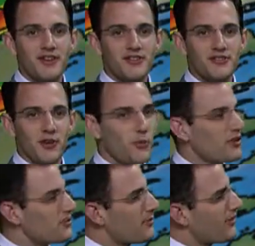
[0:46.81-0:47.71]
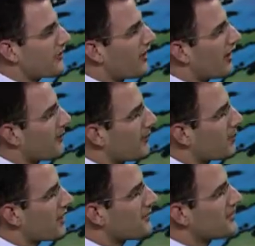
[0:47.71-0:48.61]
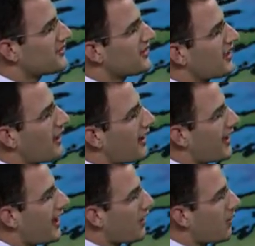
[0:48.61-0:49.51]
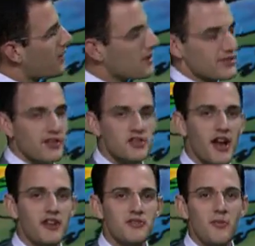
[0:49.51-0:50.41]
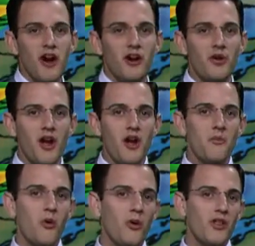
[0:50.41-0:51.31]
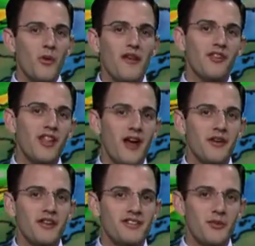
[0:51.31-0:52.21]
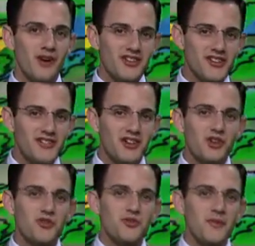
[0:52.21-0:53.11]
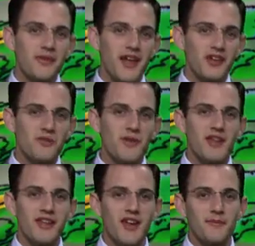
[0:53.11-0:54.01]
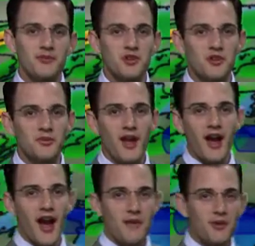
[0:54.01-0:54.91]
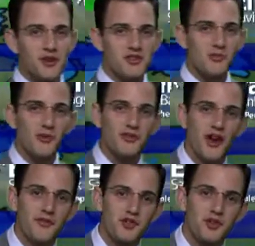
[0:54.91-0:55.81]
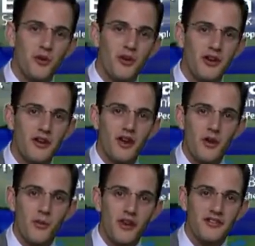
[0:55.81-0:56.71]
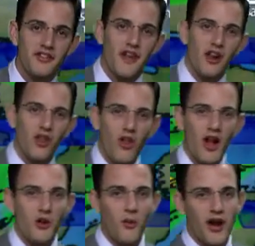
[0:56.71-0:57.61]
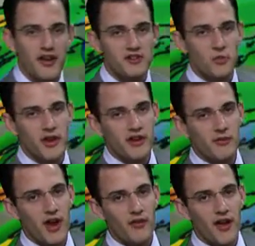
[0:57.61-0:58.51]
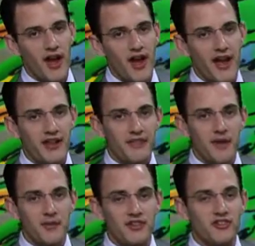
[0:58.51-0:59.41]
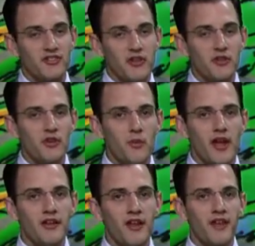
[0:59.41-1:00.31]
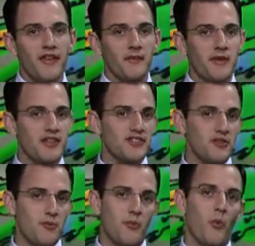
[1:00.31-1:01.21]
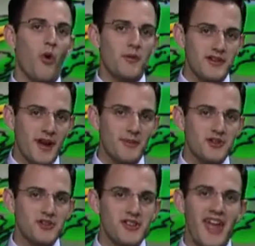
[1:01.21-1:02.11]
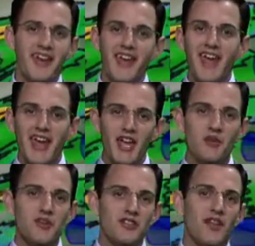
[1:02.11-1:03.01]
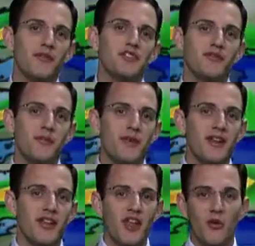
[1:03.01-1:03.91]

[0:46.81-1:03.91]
just like Will Smith's song, and we're going to be seeing, again, quite a bit of sunshine tomorrow, more in the way of cloudiness, and we're going to start to creep that humidity up too. High pressure moves offshore. We're going to see that clockwise wind around the high, and that means a southerly wind. That means warmer temperatures and increased levels of humidity.